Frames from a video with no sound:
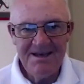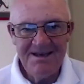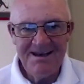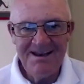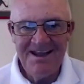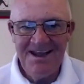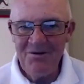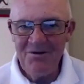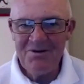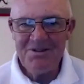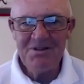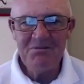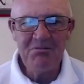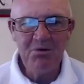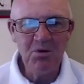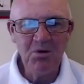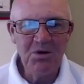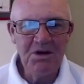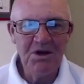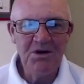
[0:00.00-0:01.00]
Now when the
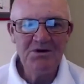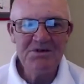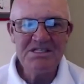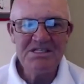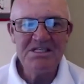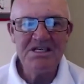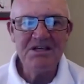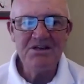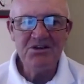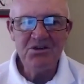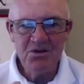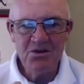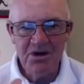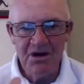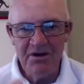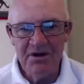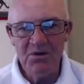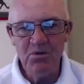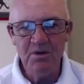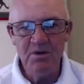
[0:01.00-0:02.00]
ball goes there, you're
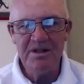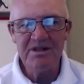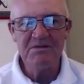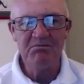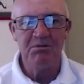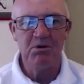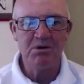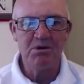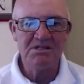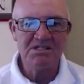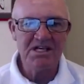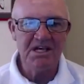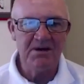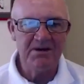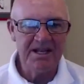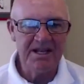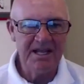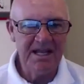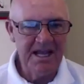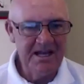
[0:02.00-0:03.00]
going where the ball's
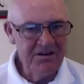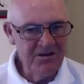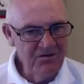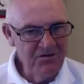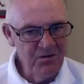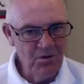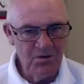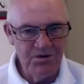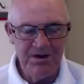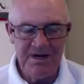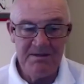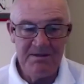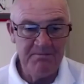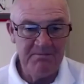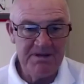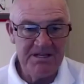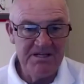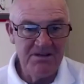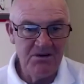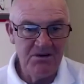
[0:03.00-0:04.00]
going, and you've already
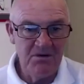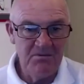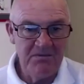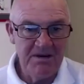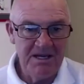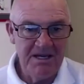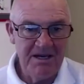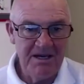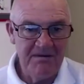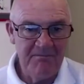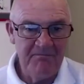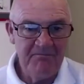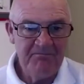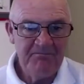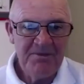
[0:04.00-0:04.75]
beaten your man.